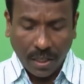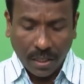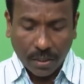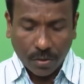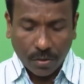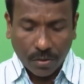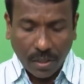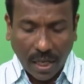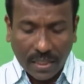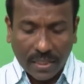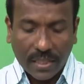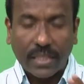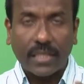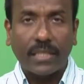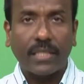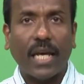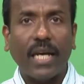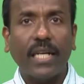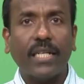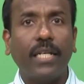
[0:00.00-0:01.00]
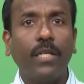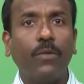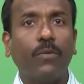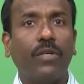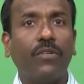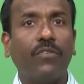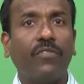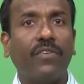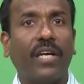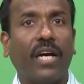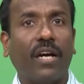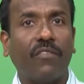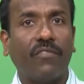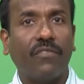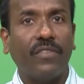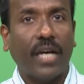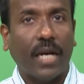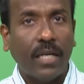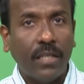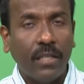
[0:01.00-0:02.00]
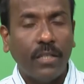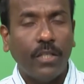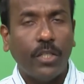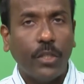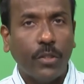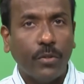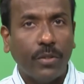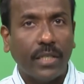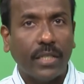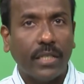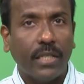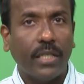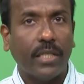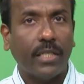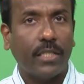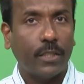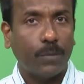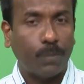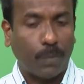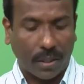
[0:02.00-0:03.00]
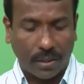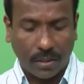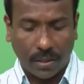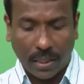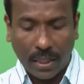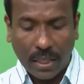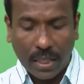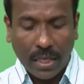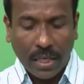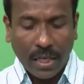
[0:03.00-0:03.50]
So, that is exactly what we have done during the sputtering,